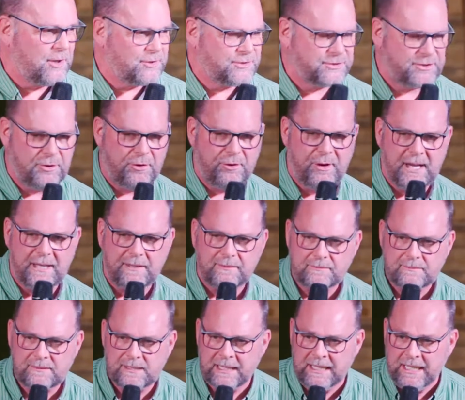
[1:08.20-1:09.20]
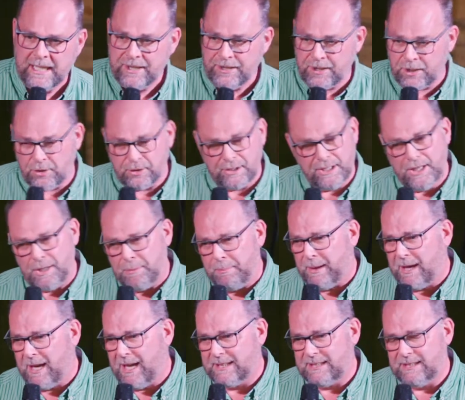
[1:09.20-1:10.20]
our story the good and the
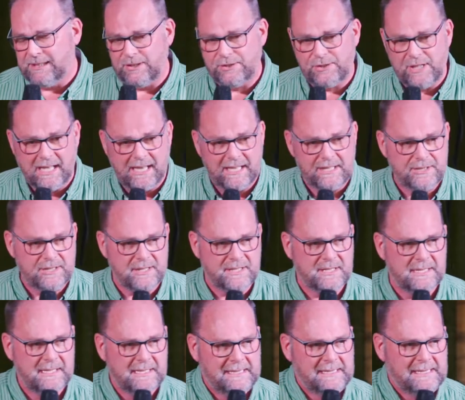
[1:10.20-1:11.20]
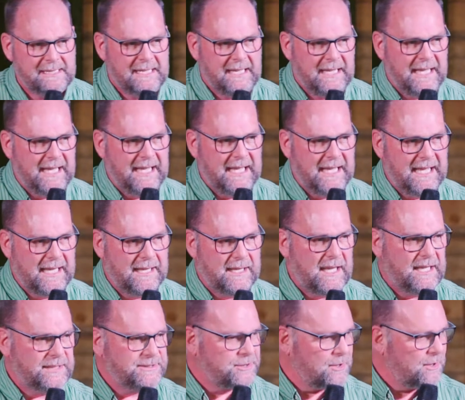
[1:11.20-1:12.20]
bad and the challenges. Uh,
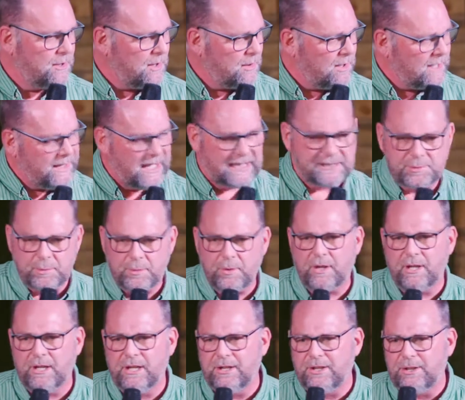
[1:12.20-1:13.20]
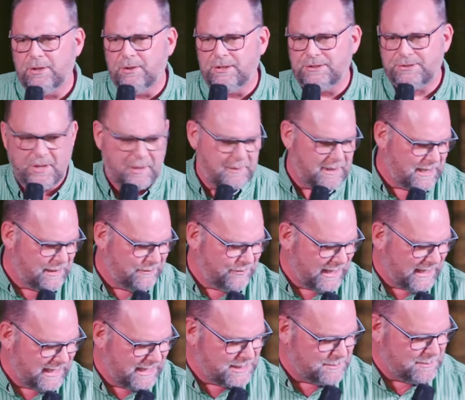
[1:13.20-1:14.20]
and so that's what we're going to do. And so I'm going to
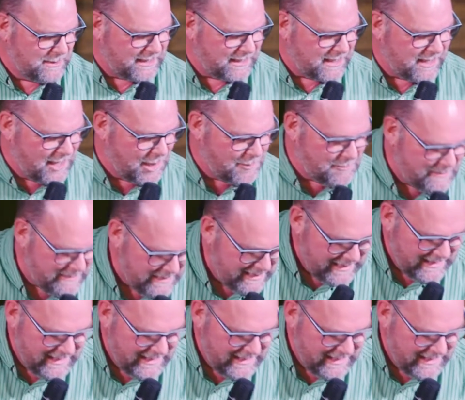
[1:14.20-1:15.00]
invite Elizabeth to come,